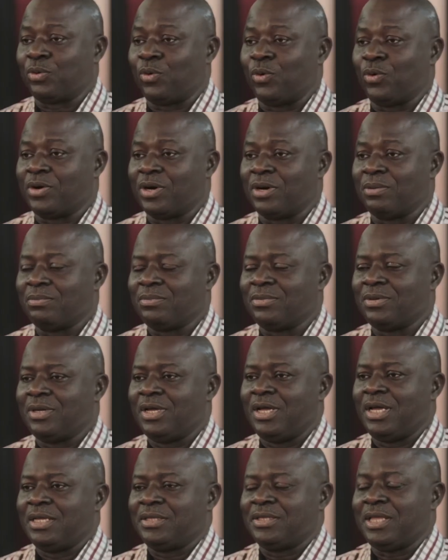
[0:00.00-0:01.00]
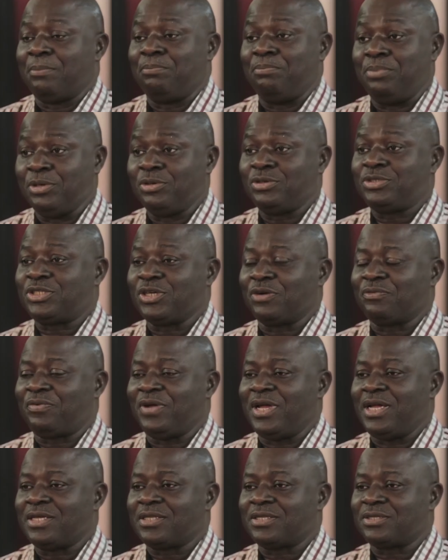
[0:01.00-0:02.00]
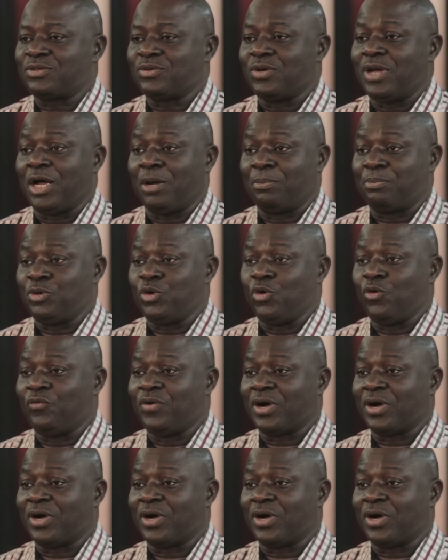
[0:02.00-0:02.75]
program that builds your faith to help you